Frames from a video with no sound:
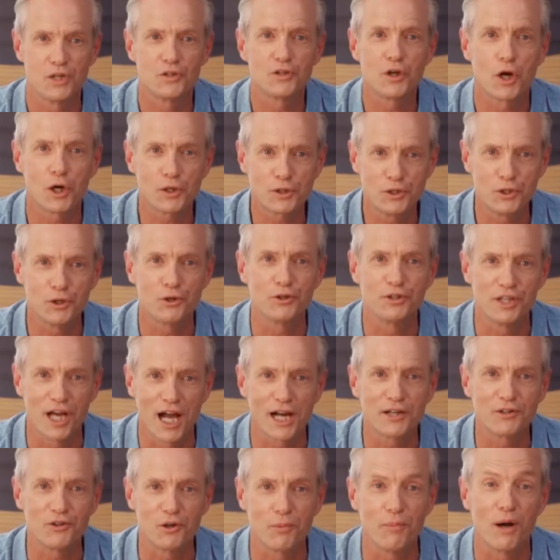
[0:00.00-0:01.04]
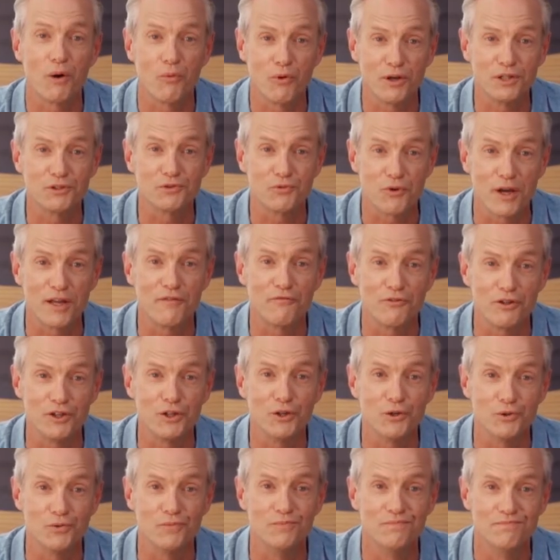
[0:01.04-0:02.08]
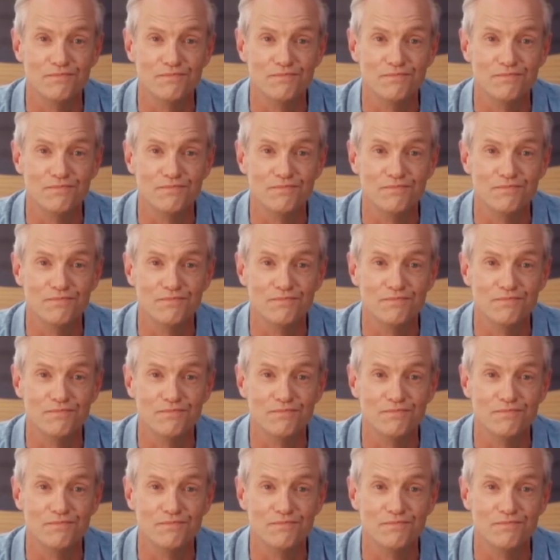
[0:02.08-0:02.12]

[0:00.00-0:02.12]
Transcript: Talk to your doctor about what is right for you.